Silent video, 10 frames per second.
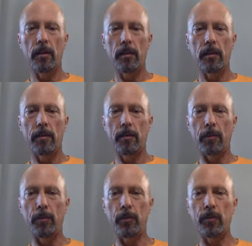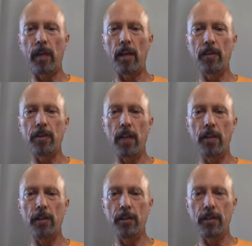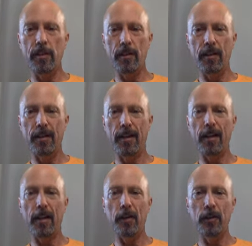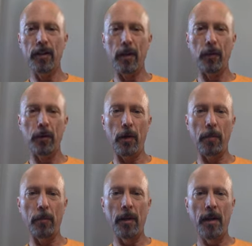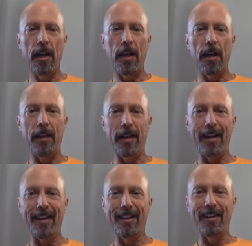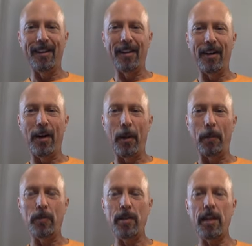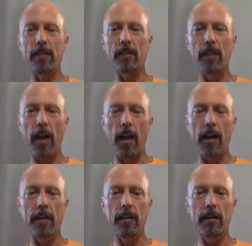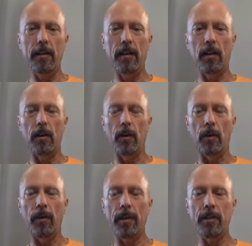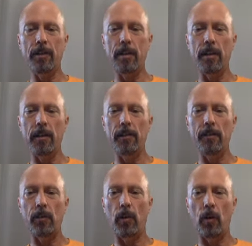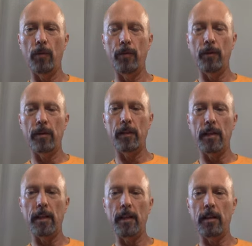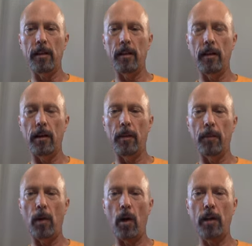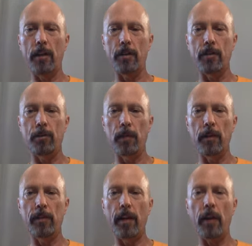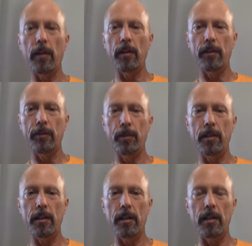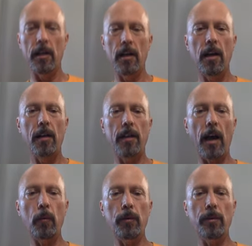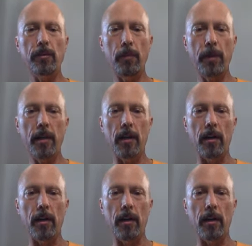substantiation, I gotta look that word up, that she has lied, or that she is overtly hawkish, militarily speaking, that will disappear.